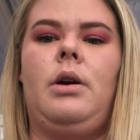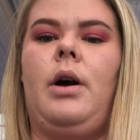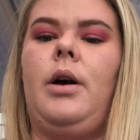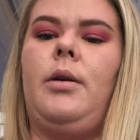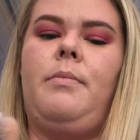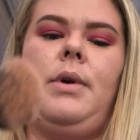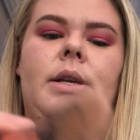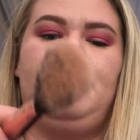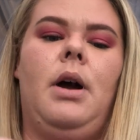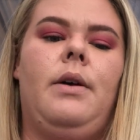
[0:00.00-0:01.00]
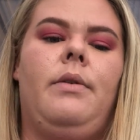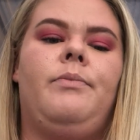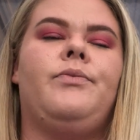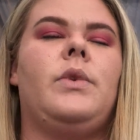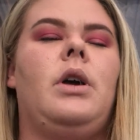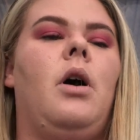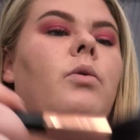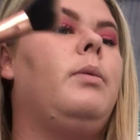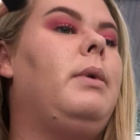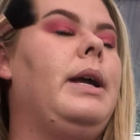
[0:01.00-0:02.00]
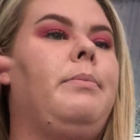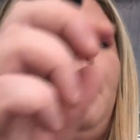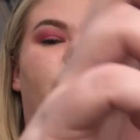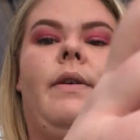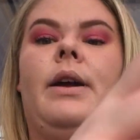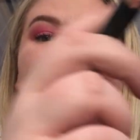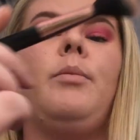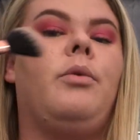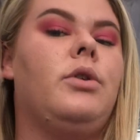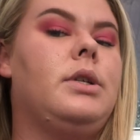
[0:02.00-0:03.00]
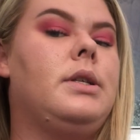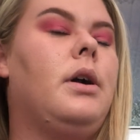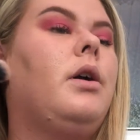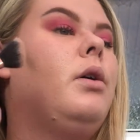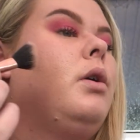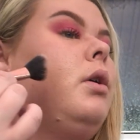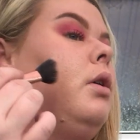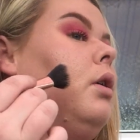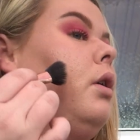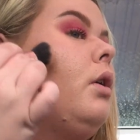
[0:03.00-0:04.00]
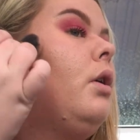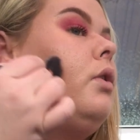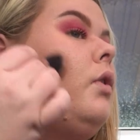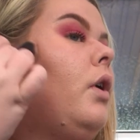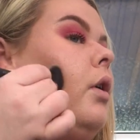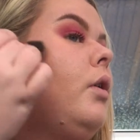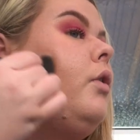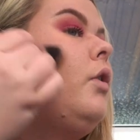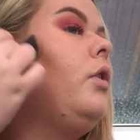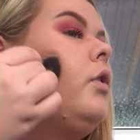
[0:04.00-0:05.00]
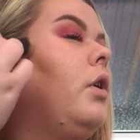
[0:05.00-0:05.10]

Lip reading: It's ultimately my favourite bronzer. So I'm just